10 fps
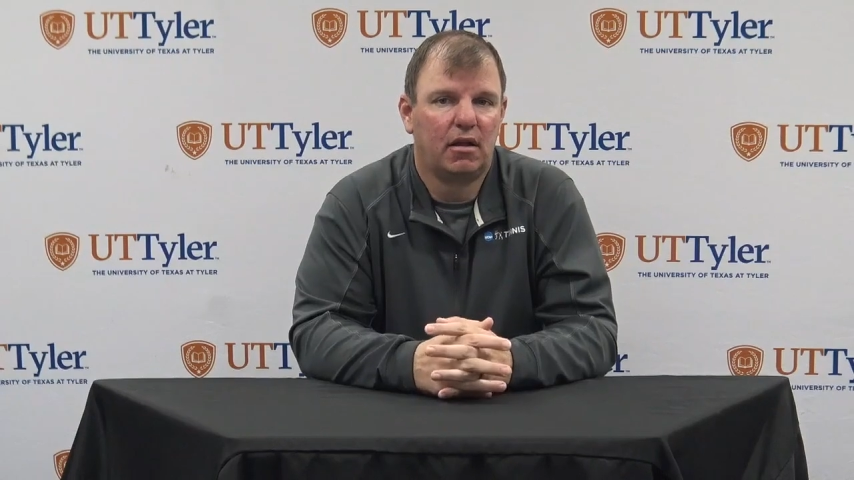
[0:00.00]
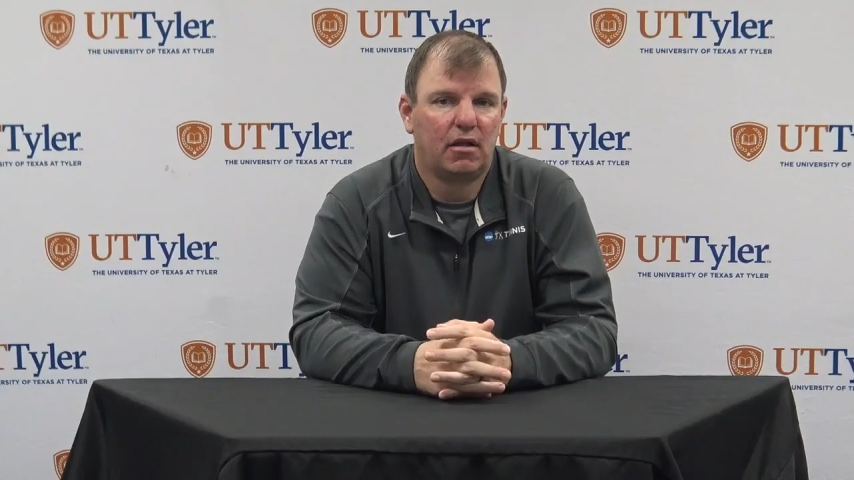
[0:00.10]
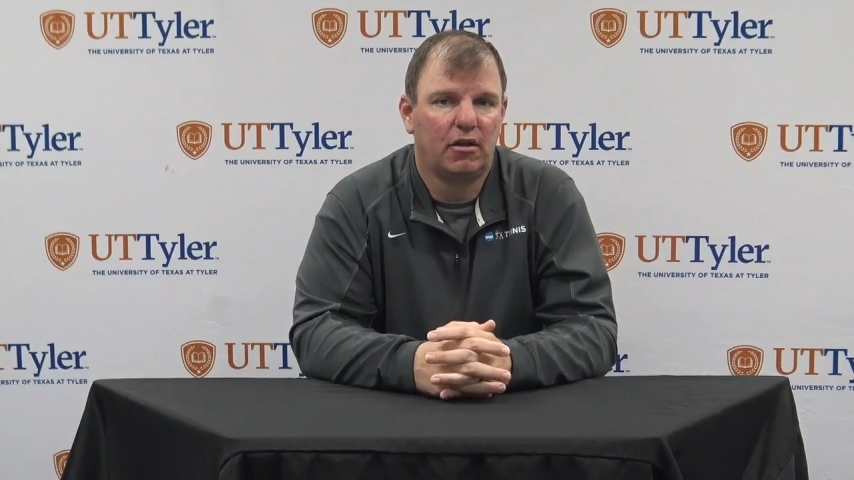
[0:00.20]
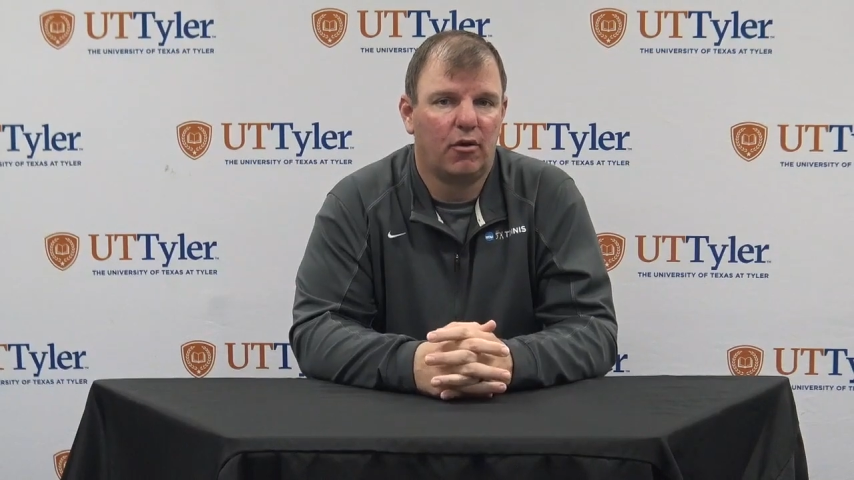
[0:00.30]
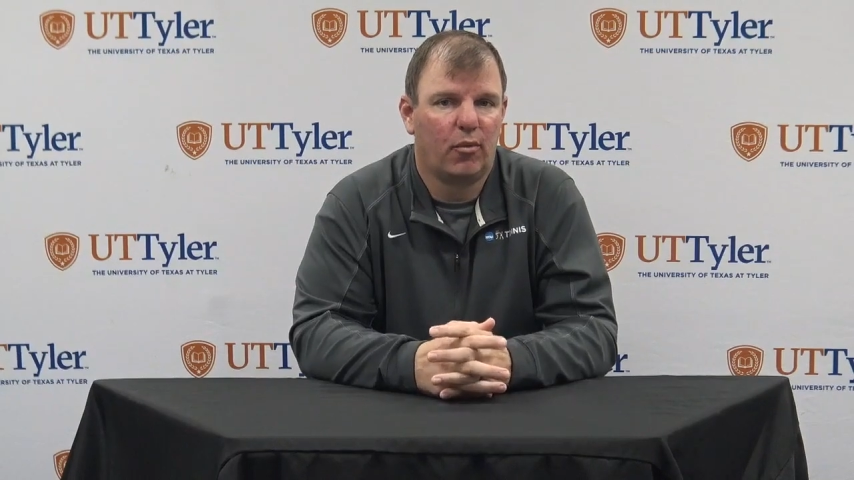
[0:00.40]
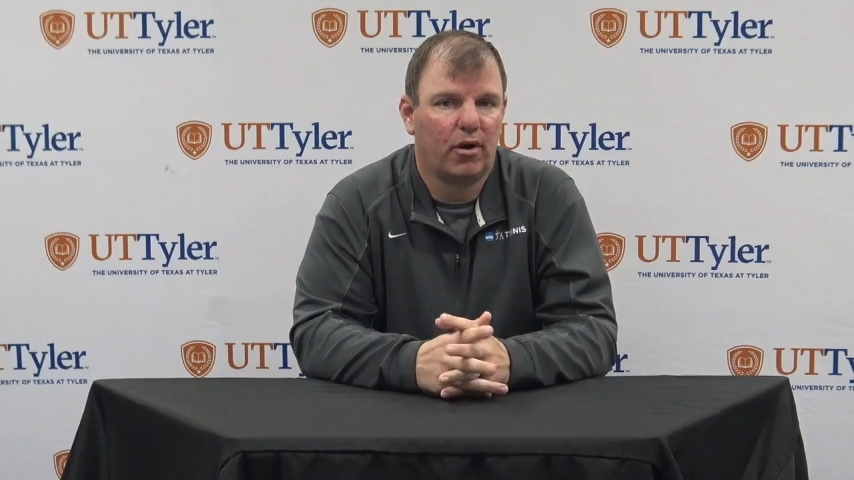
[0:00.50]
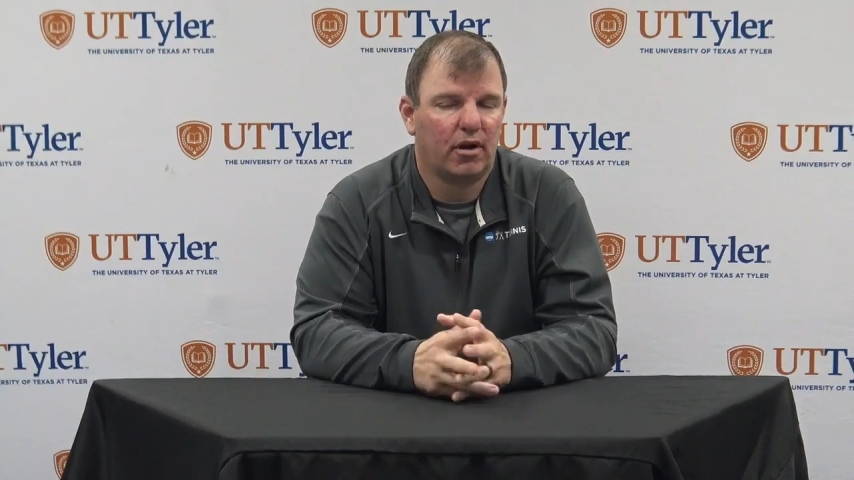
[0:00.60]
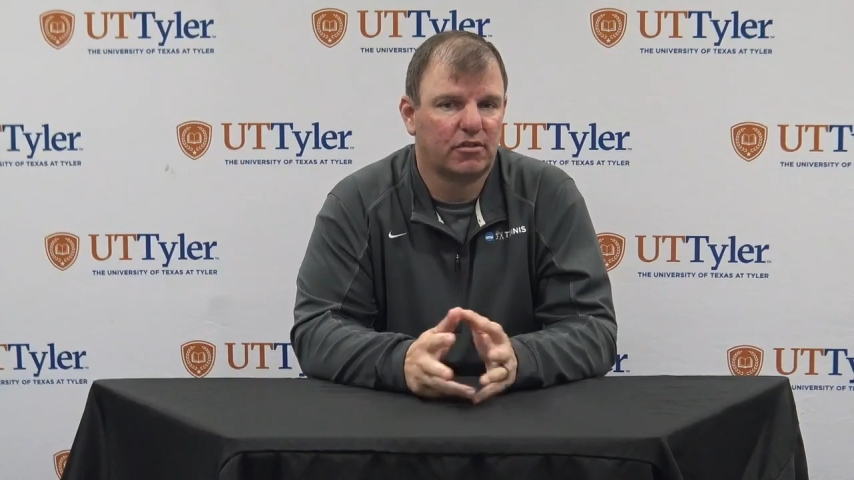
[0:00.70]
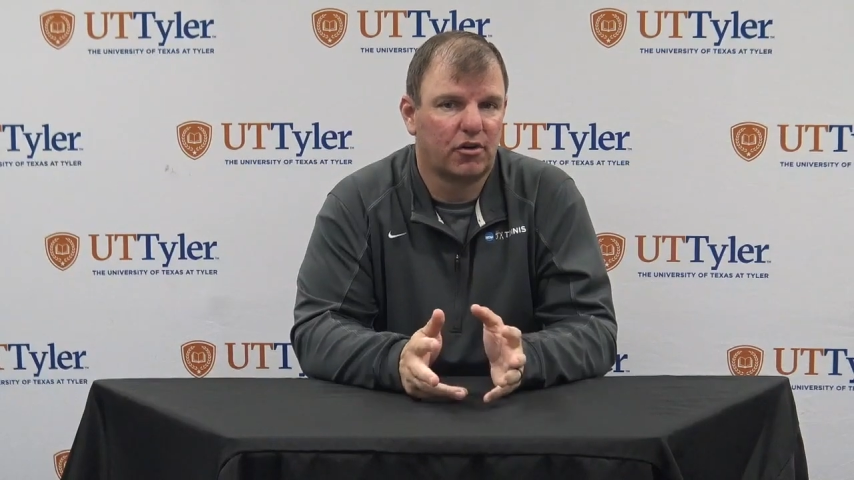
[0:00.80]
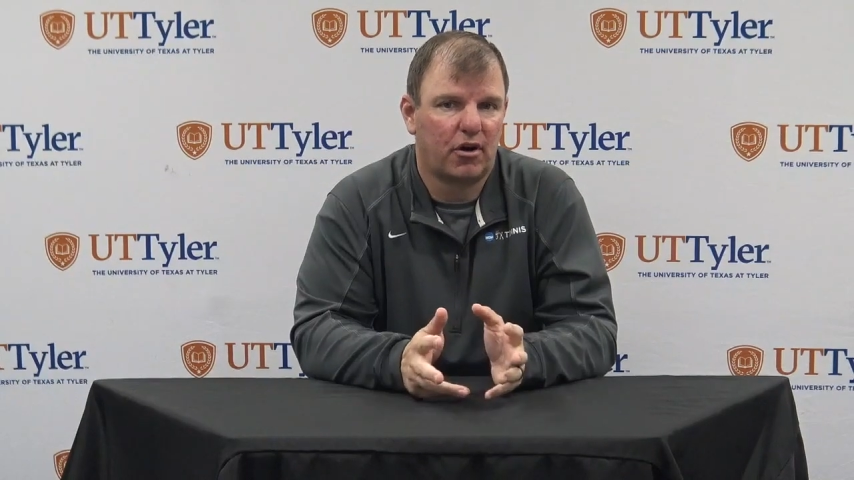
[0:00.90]
you know, we're going
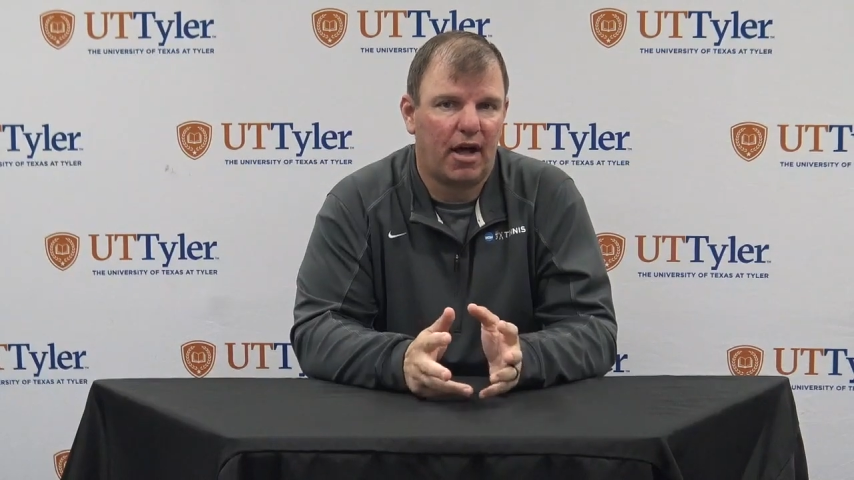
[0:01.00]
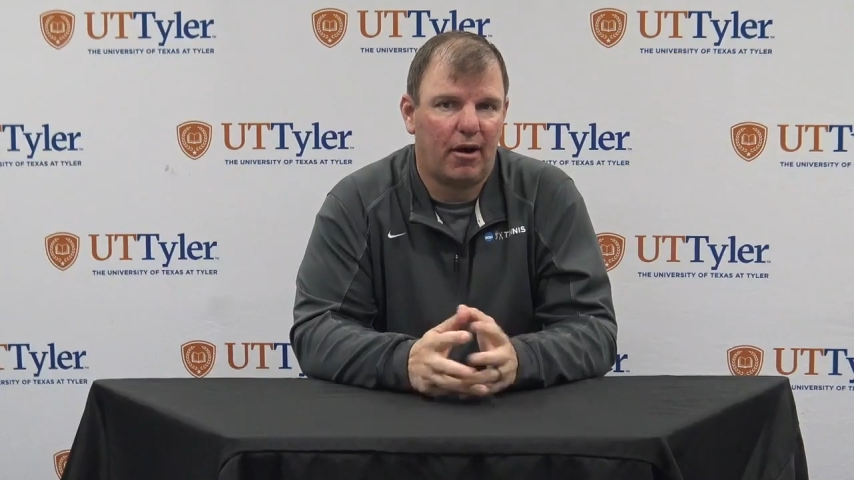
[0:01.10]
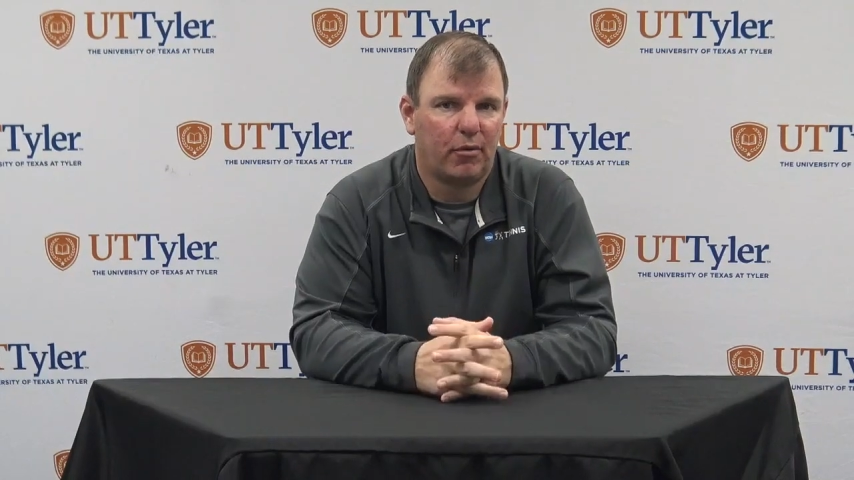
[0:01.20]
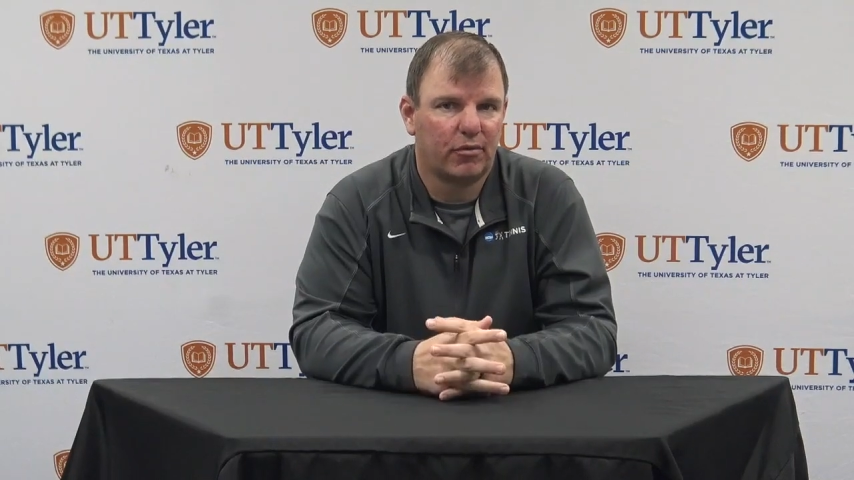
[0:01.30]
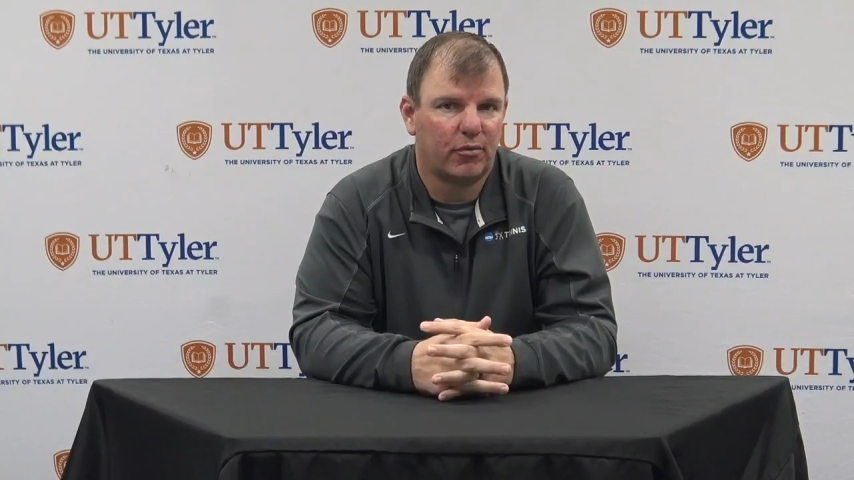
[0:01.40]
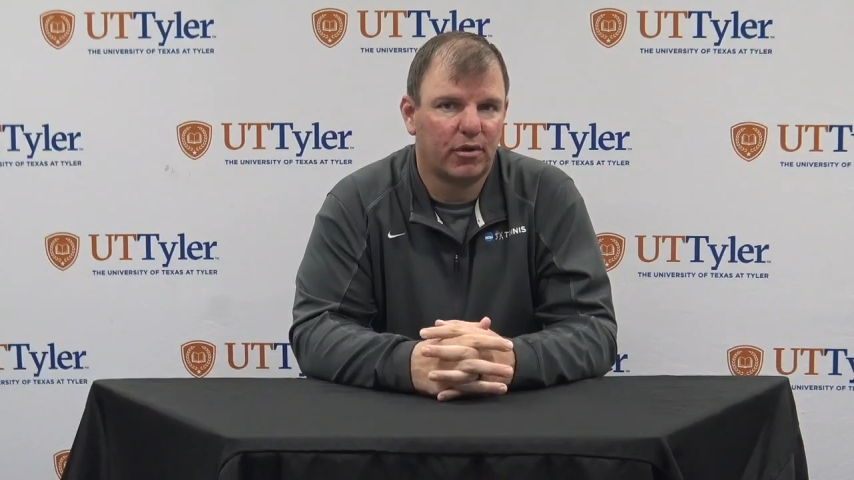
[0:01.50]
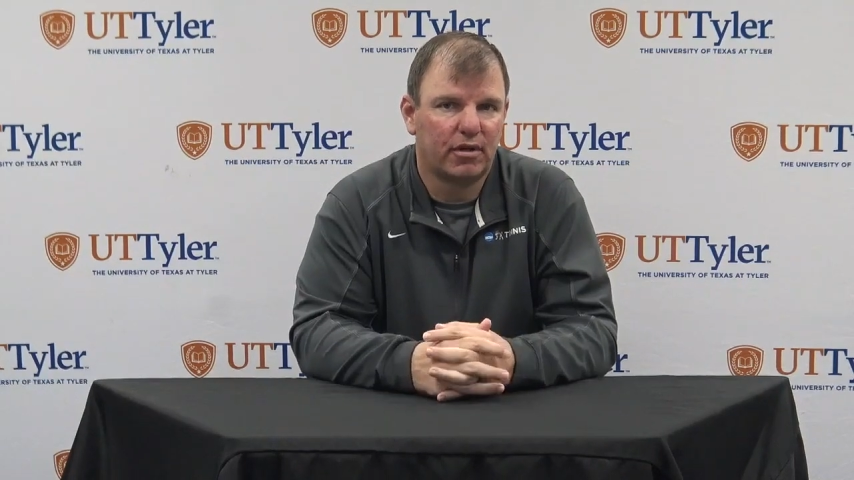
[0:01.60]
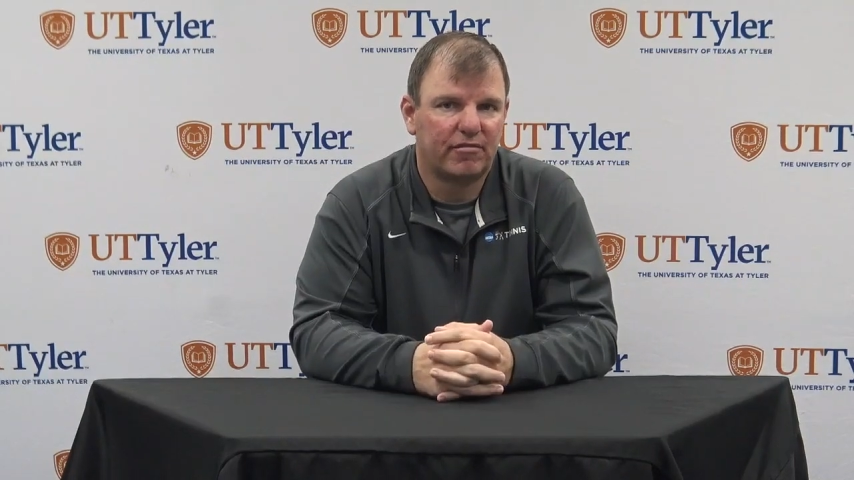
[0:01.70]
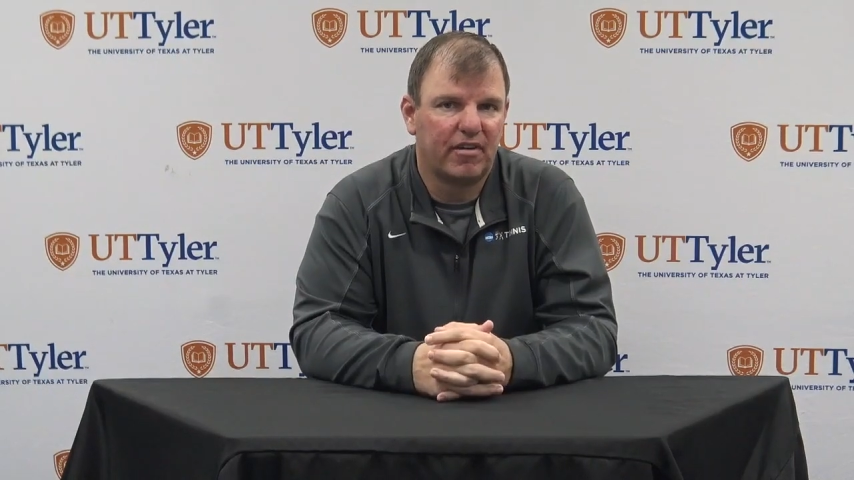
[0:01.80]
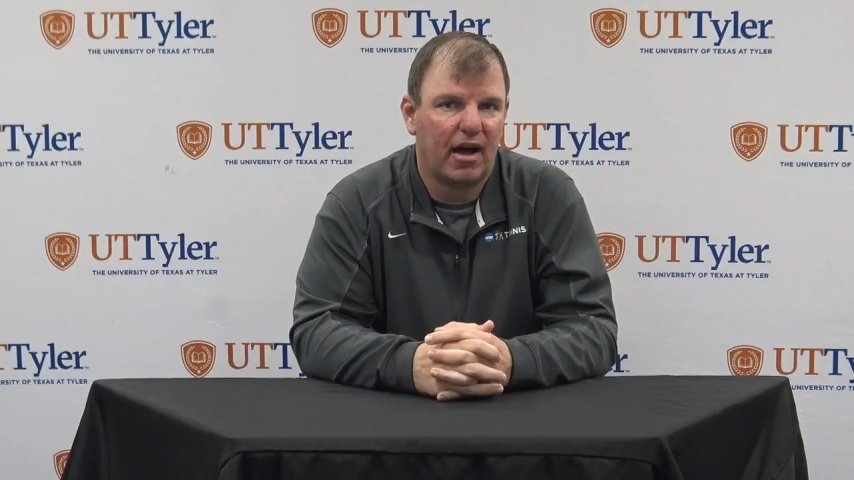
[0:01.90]
to start out with
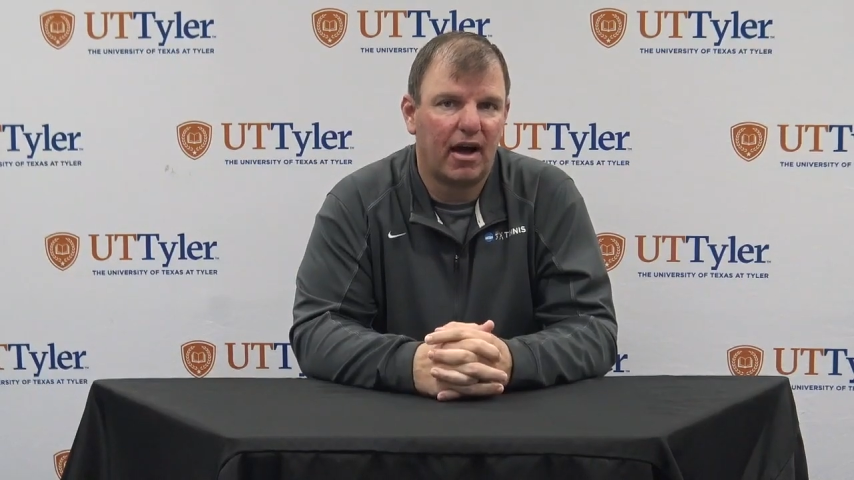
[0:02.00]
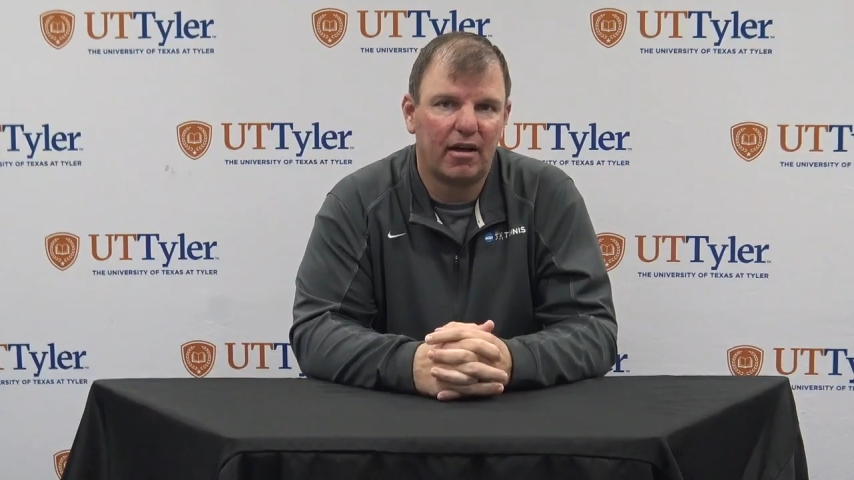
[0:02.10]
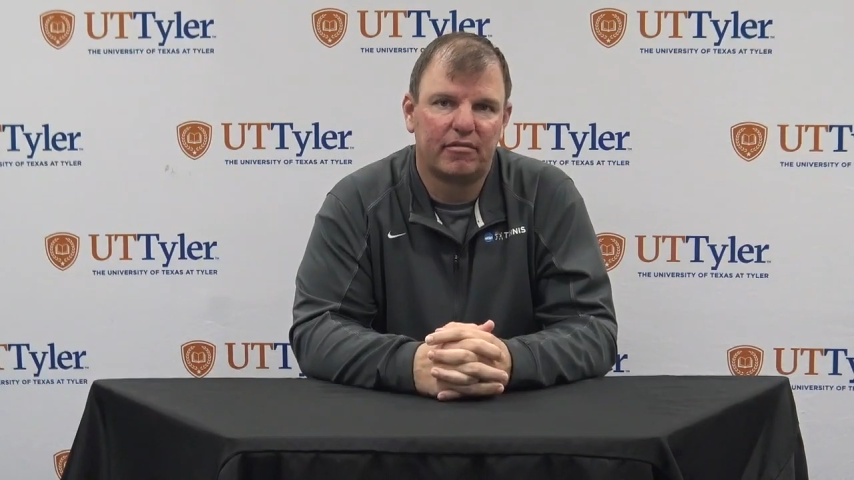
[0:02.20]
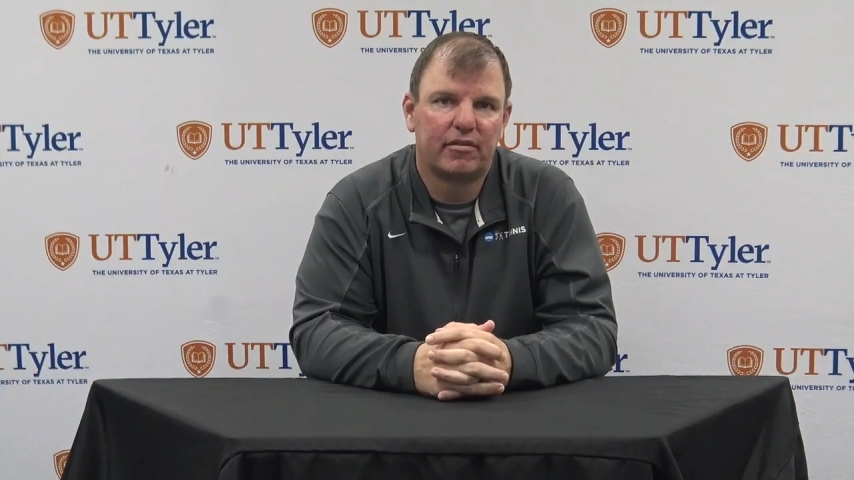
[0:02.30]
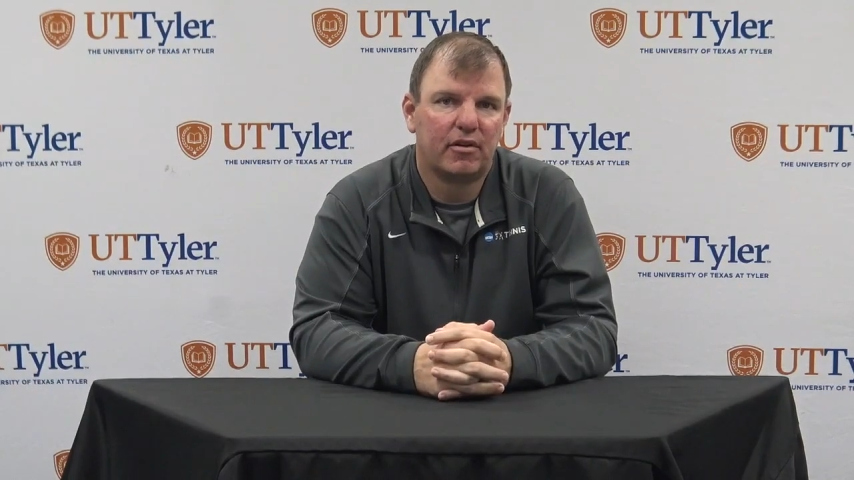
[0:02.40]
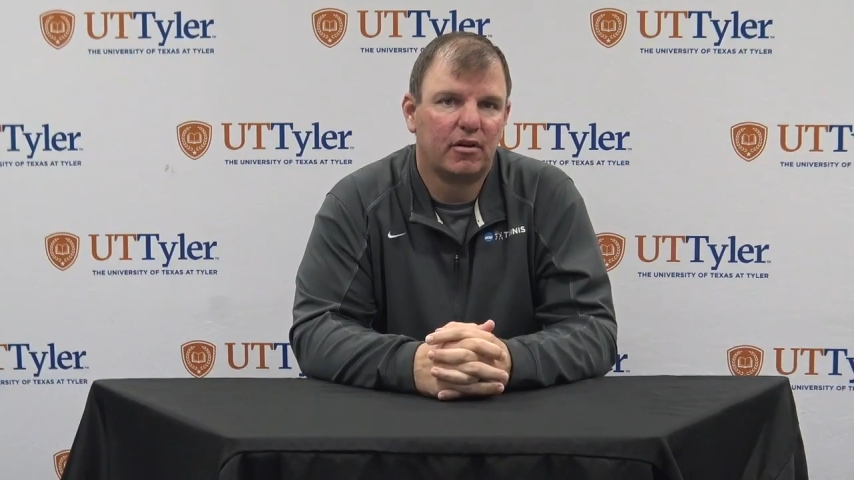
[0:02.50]
really five